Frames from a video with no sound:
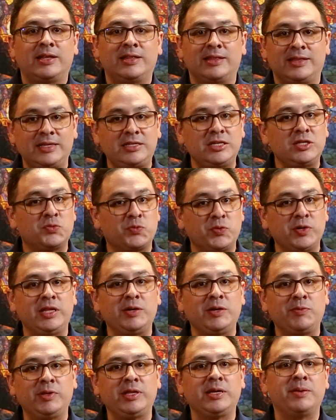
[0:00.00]
This is really,
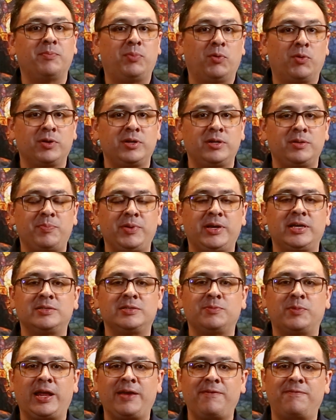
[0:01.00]
really important because
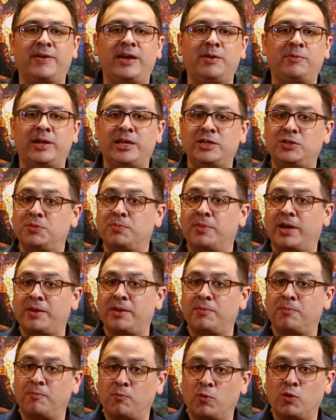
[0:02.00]
when I do
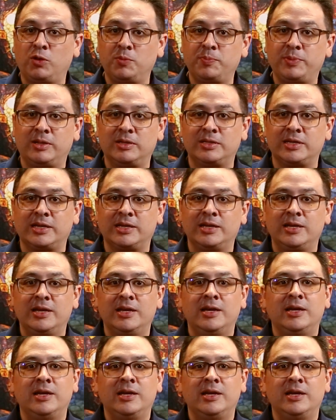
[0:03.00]
my world building,